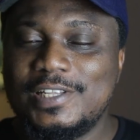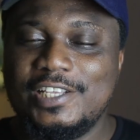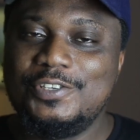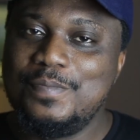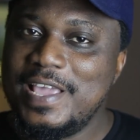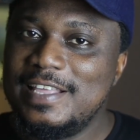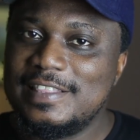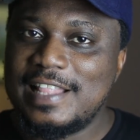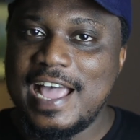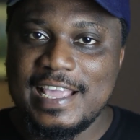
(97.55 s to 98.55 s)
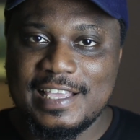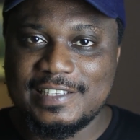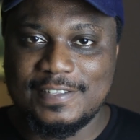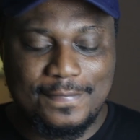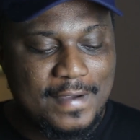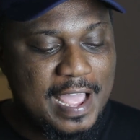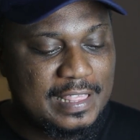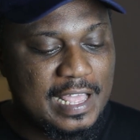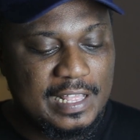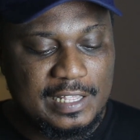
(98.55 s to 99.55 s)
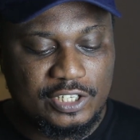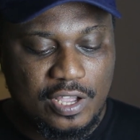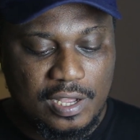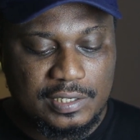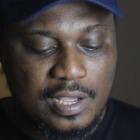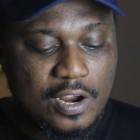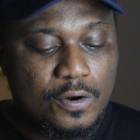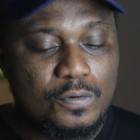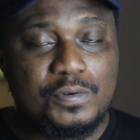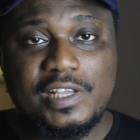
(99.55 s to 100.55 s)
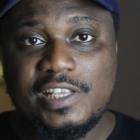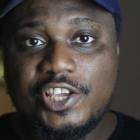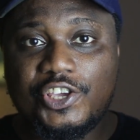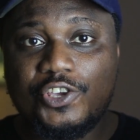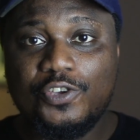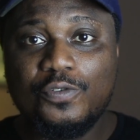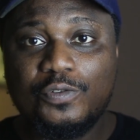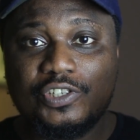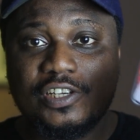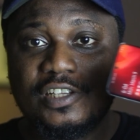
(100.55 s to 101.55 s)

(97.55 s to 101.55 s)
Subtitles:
that you may like is the fact that it's got a really huge